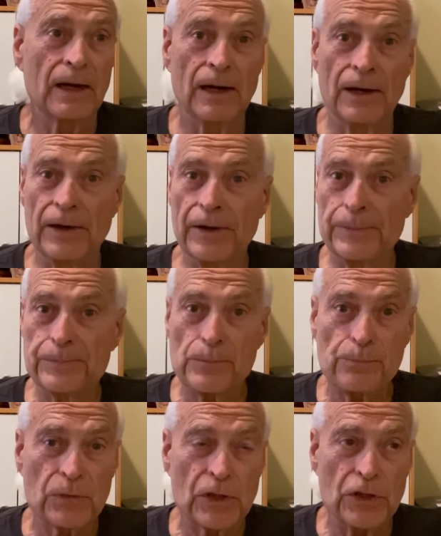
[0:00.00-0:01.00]
uh,
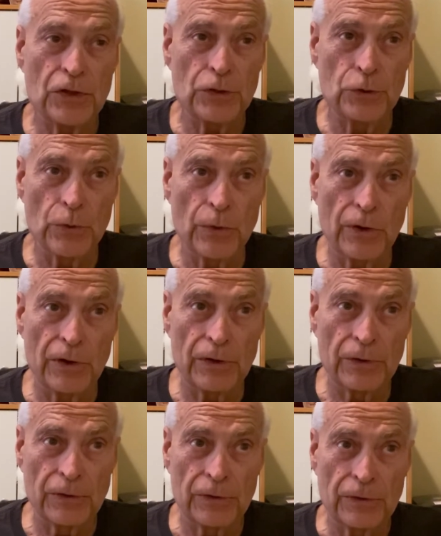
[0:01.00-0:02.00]

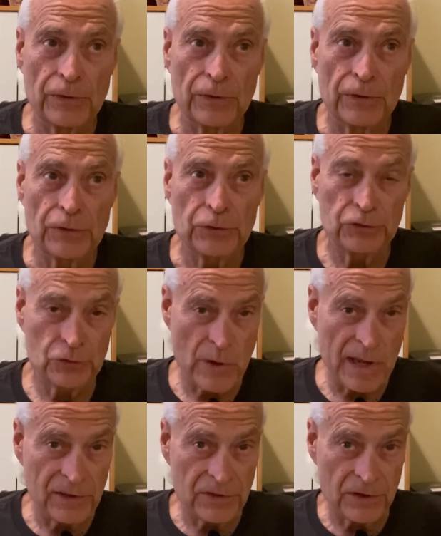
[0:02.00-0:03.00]
you're
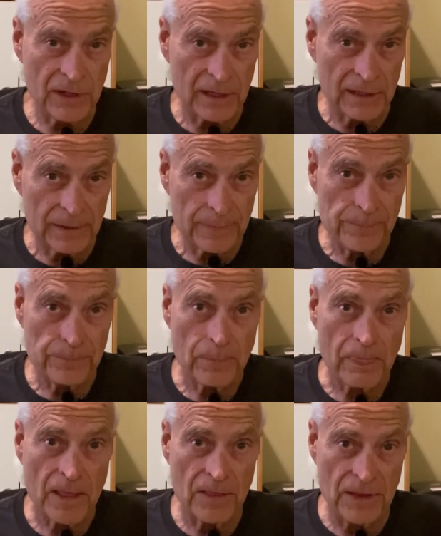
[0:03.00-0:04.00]
strengthening
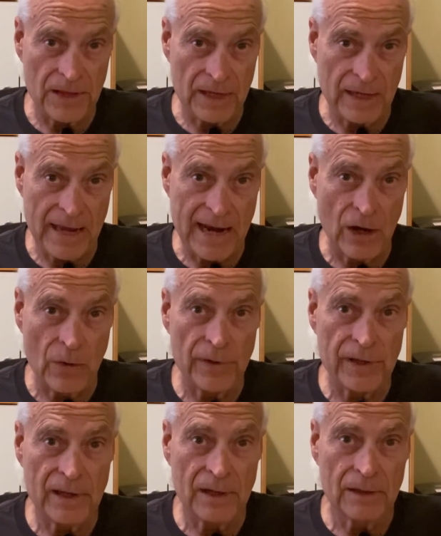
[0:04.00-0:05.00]
the
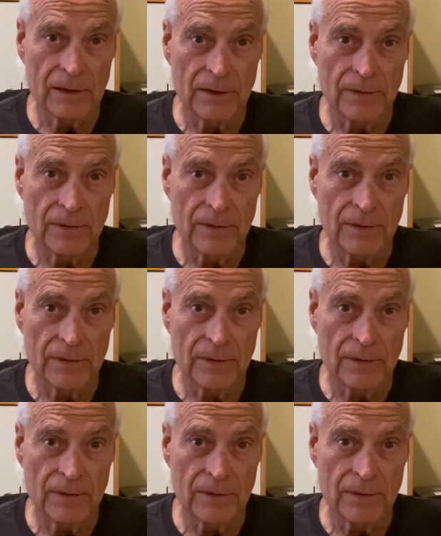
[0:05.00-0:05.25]
area,